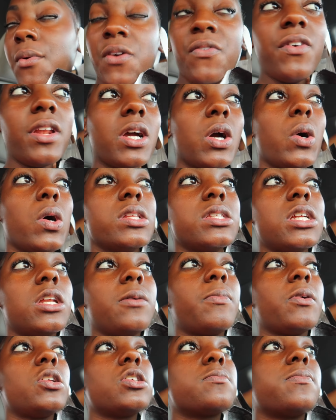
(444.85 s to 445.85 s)
we're finna go into the
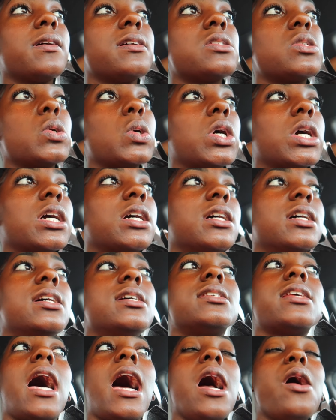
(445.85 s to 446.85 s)
beauty spot store
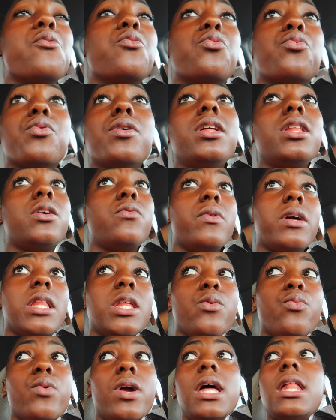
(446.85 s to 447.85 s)
because i really
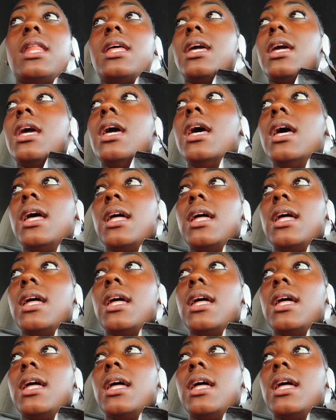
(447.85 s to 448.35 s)
really really